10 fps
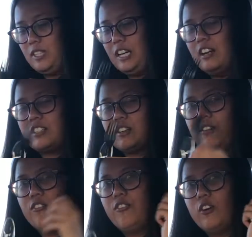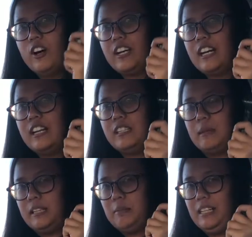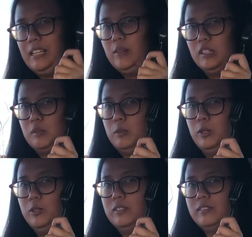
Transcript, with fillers: she got herself a fork and expected me to eat with a spoon.